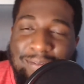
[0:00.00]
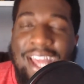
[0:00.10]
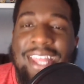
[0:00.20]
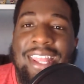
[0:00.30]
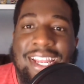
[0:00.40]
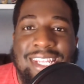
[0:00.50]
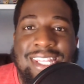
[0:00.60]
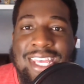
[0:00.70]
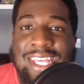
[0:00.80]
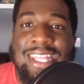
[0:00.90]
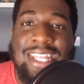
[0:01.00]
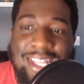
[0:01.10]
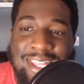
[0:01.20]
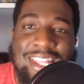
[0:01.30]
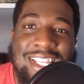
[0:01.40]
I'd like to think that
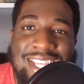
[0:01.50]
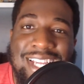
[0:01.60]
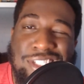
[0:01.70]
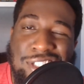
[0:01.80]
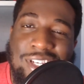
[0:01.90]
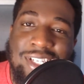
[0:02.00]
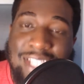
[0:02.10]
this actually does